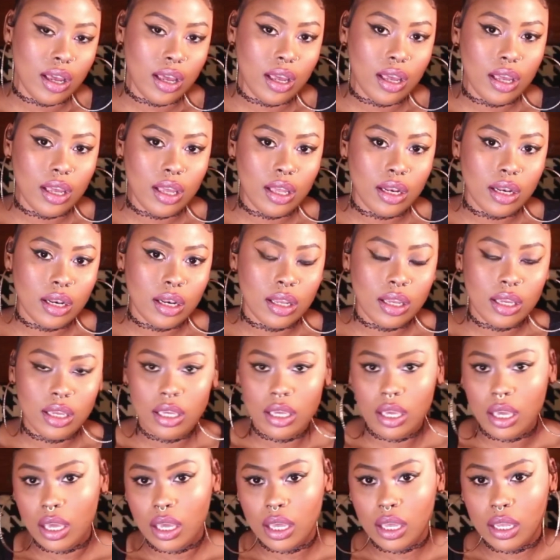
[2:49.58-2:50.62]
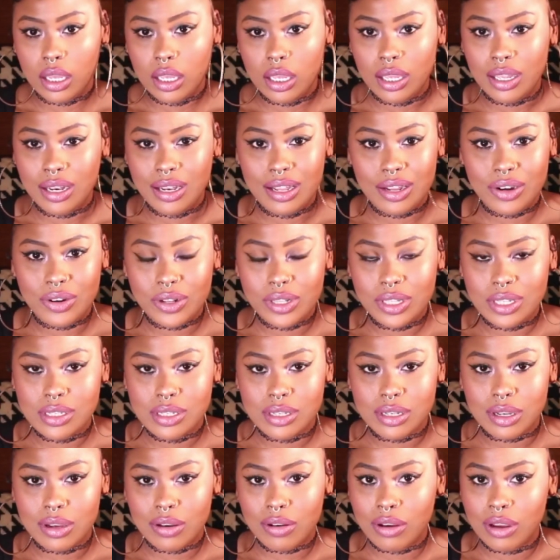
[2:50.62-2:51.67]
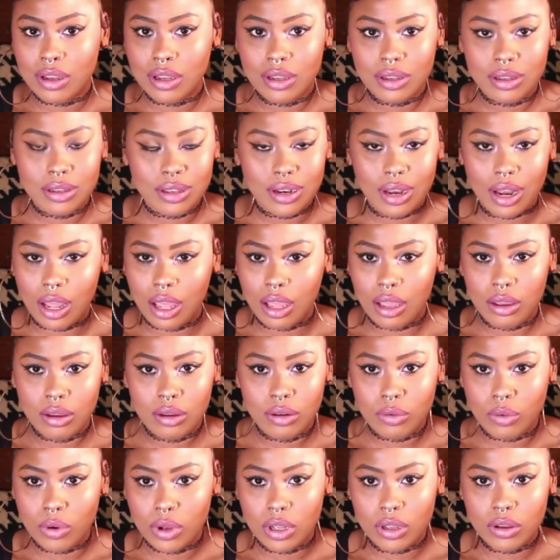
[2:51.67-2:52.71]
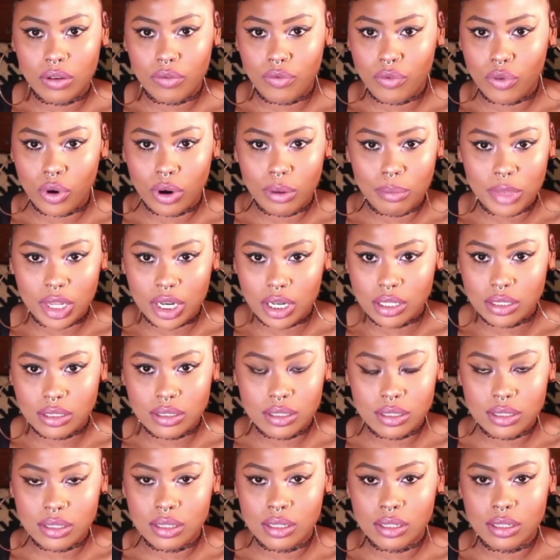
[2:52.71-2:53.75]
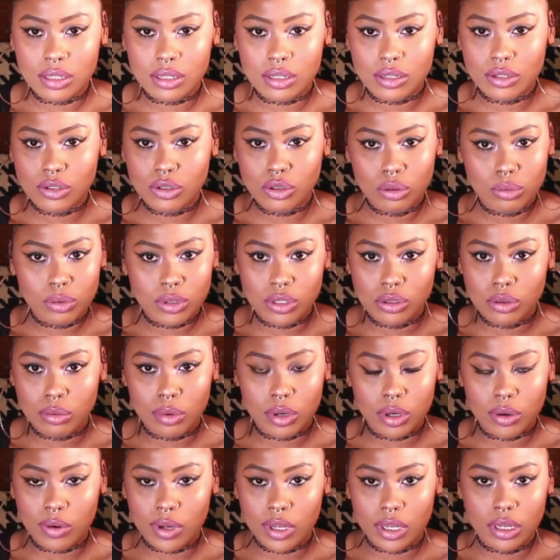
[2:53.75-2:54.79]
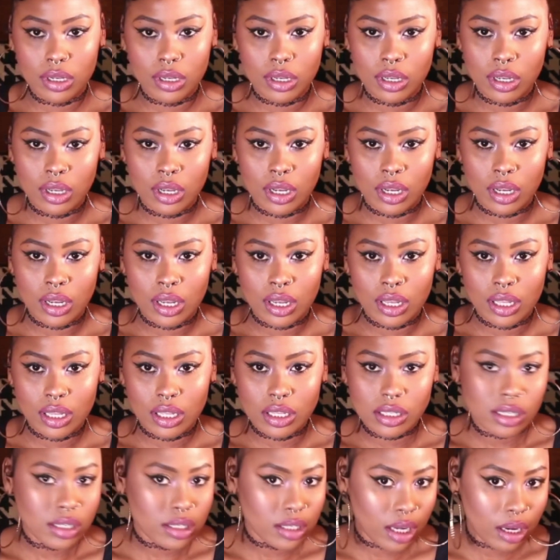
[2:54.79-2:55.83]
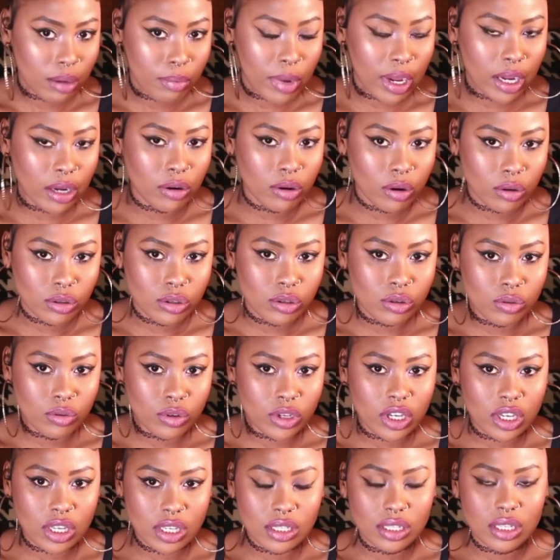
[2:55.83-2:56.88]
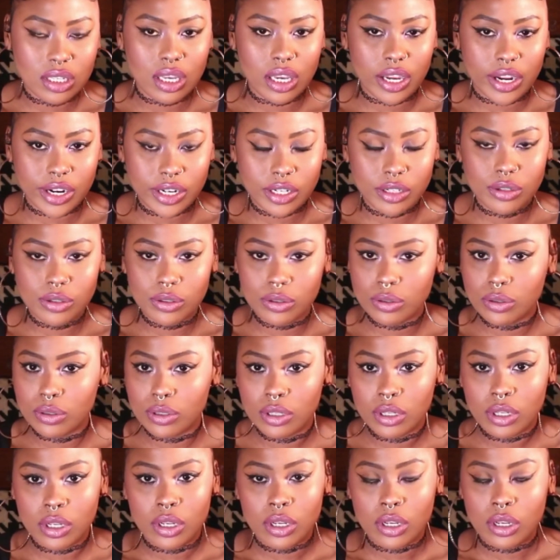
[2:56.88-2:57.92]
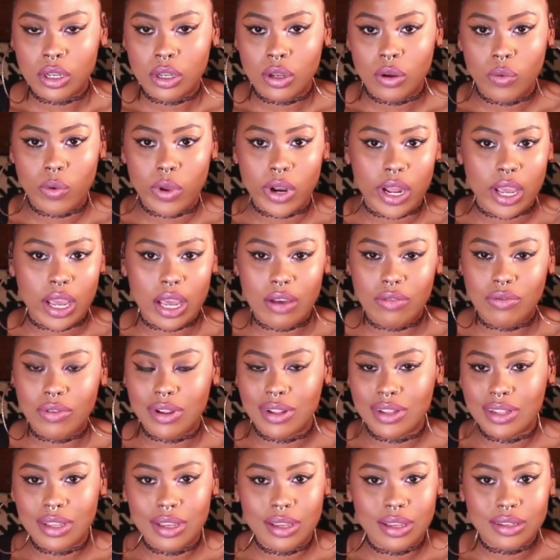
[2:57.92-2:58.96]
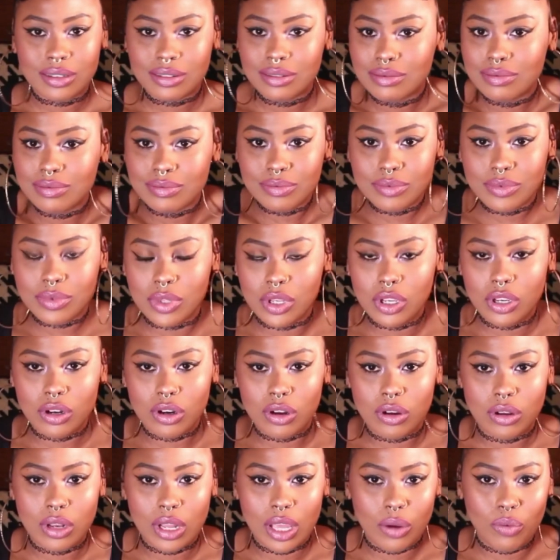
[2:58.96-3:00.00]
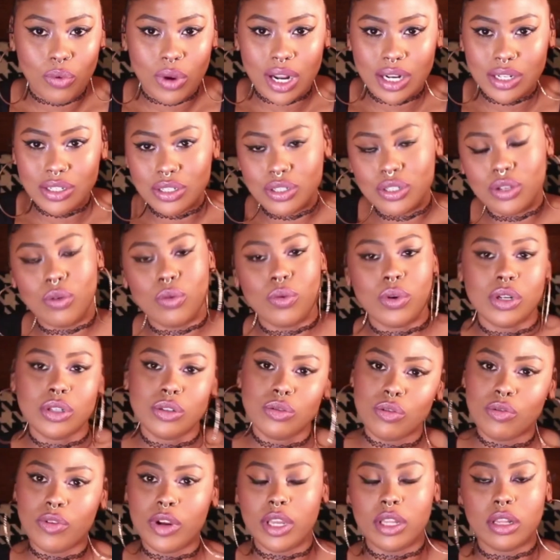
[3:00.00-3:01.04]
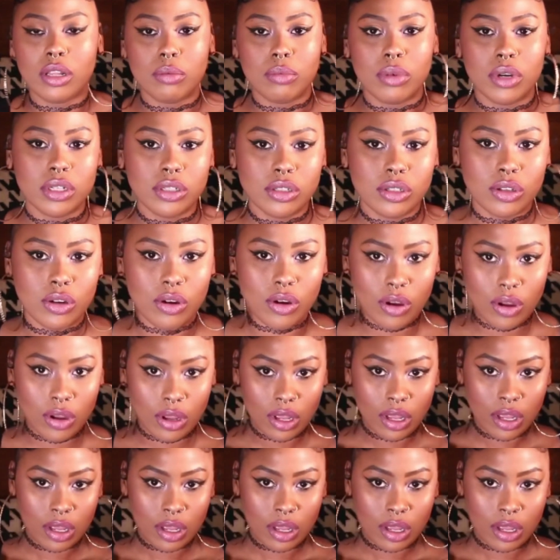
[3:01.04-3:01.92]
And yeah, it literally took like, what, 4 minutes? Super quick. This is like my go-to easy hairdo when I have nothing, you know, like when I just don't want to do a regular bun. So